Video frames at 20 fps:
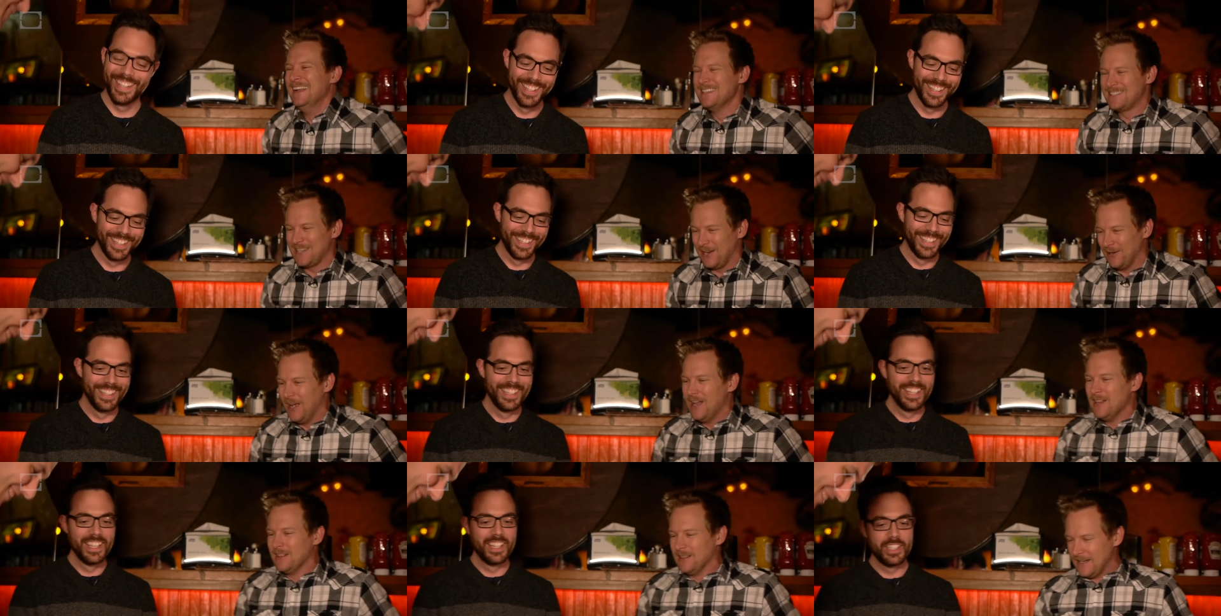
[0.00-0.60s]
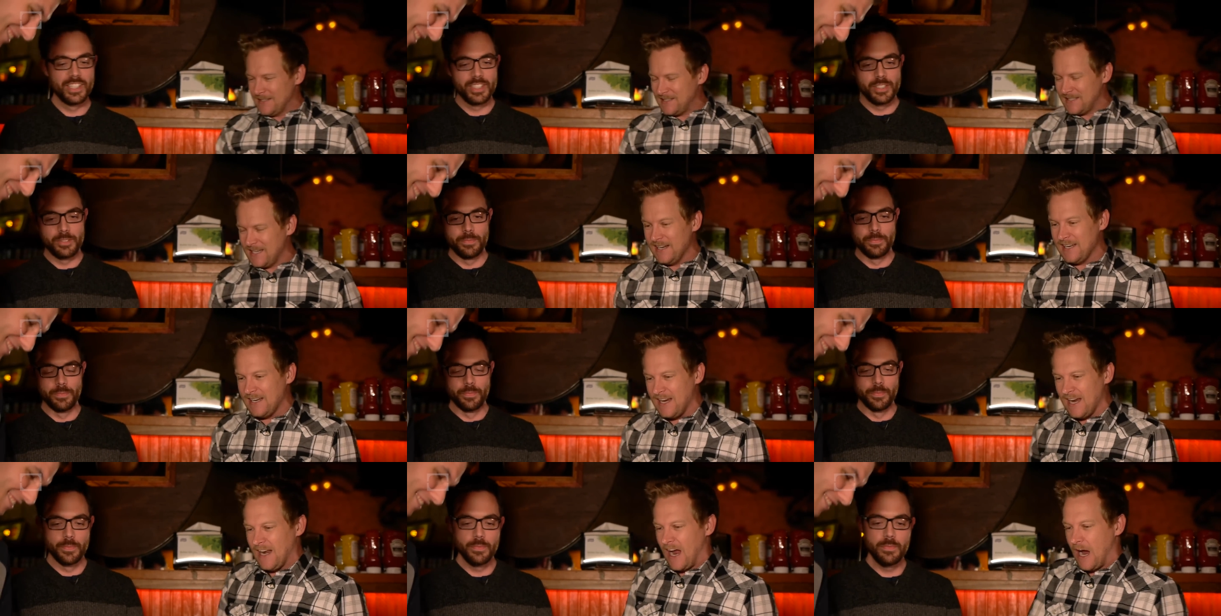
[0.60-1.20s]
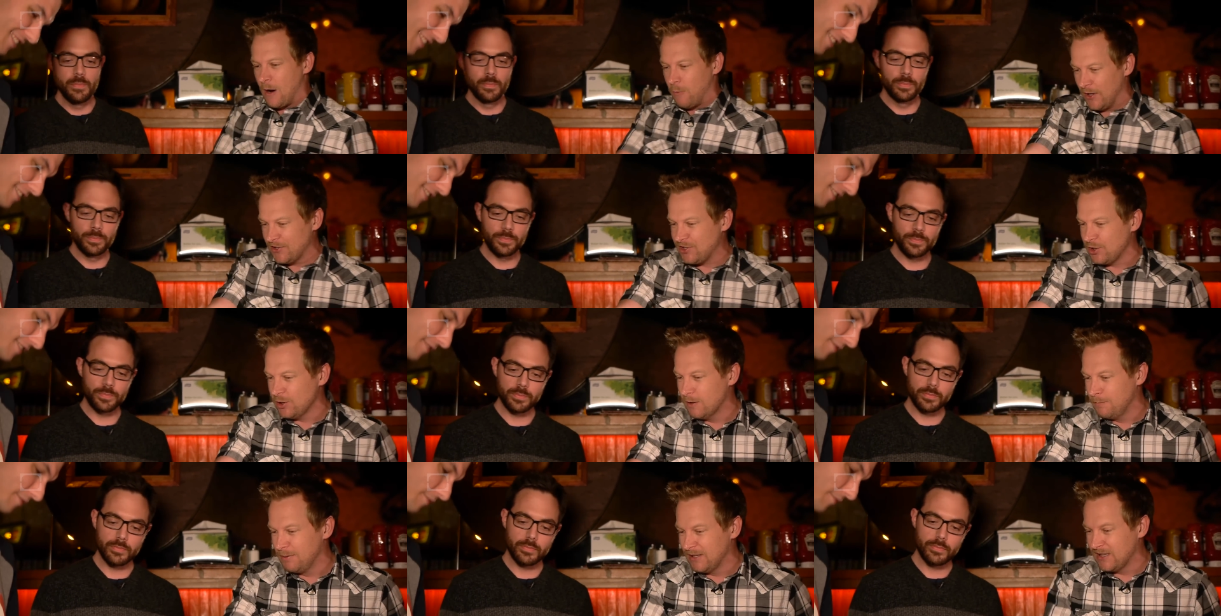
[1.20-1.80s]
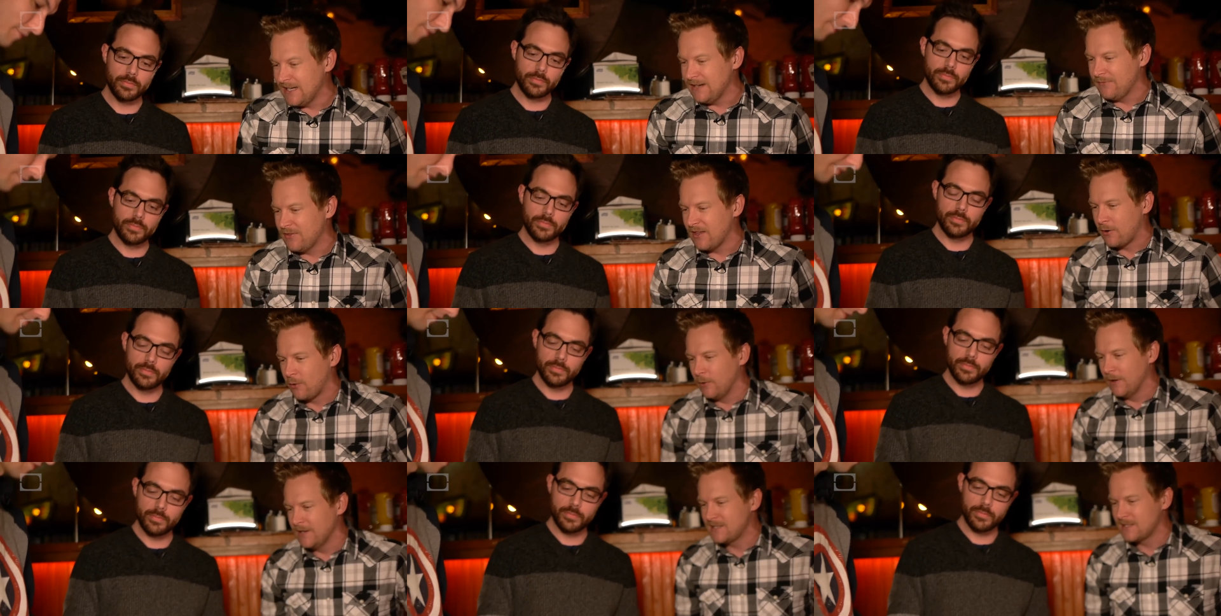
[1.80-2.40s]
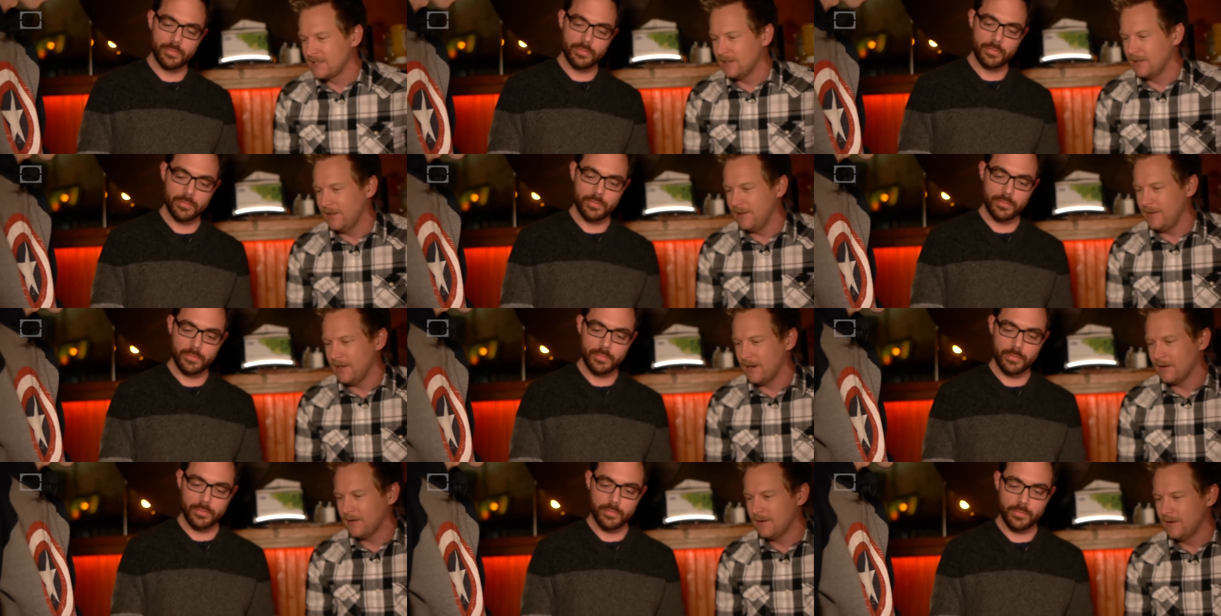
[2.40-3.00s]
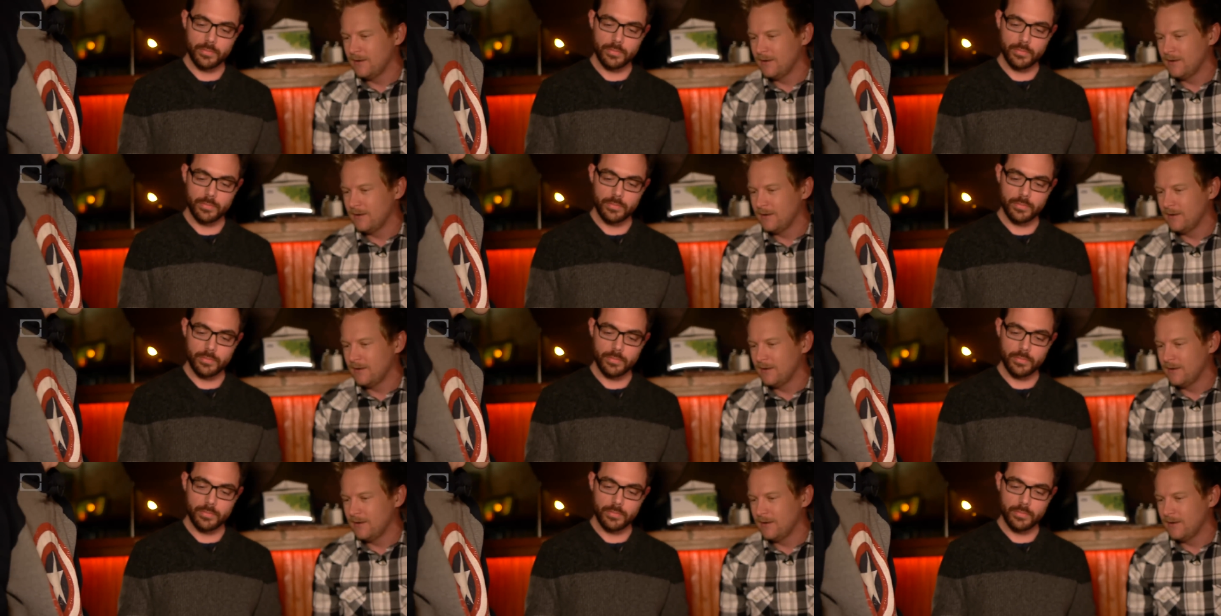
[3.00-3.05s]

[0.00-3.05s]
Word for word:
Speaker 1: So let's see it again. I want you to believe the coin's still in there.